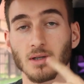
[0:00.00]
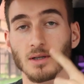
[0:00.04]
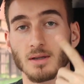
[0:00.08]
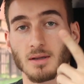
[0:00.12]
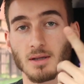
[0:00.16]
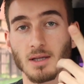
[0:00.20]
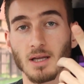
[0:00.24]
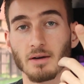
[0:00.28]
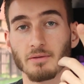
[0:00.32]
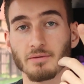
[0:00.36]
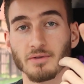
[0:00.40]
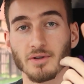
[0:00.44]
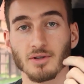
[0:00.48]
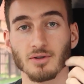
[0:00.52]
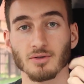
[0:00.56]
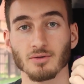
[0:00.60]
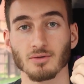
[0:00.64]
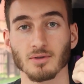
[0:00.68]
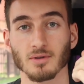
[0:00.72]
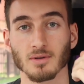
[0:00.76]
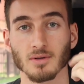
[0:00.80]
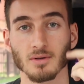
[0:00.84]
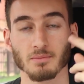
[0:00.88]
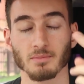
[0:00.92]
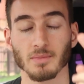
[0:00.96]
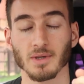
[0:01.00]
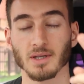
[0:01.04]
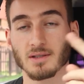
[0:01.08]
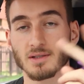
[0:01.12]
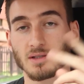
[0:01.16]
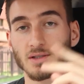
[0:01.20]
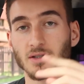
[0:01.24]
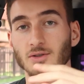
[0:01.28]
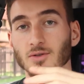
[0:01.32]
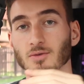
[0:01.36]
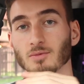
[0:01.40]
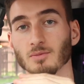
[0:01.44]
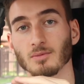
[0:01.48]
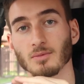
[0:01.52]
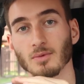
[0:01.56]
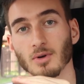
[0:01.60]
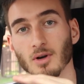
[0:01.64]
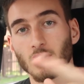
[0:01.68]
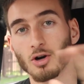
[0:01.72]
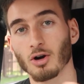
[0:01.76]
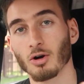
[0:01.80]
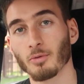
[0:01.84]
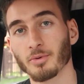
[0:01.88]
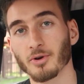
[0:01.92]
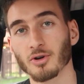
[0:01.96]
Love you, miss you,
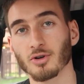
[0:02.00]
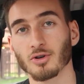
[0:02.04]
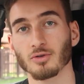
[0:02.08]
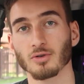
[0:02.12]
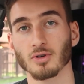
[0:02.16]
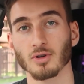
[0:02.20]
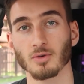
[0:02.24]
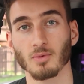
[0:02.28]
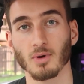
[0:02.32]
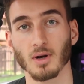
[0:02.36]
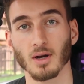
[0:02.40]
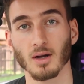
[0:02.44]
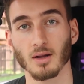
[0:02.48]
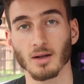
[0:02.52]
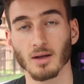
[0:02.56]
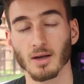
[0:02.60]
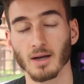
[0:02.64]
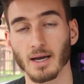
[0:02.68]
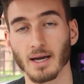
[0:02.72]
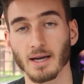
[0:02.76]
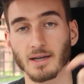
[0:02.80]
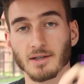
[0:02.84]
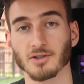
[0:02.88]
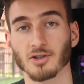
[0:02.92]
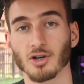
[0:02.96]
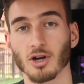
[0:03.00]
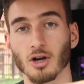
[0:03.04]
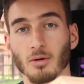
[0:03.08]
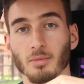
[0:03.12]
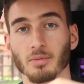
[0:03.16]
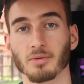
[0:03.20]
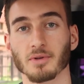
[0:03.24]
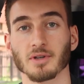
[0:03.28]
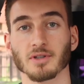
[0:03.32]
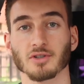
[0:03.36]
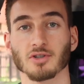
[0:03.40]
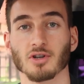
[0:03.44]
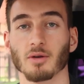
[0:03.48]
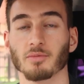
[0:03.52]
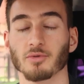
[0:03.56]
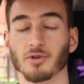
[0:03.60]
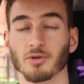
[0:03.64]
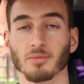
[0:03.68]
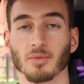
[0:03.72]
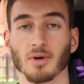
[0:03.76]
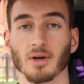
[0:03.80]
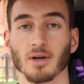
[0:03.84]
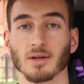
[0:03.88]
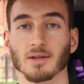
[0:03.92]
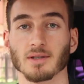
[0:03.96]
hope you're doing well. Extra help in the
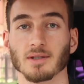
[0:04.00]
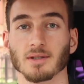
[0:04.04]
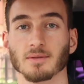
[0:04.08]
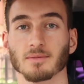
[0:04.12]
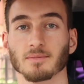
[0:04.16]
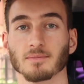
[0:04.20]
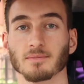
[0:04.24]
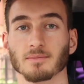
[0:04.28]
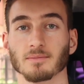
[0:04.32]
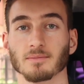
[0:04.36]
description box.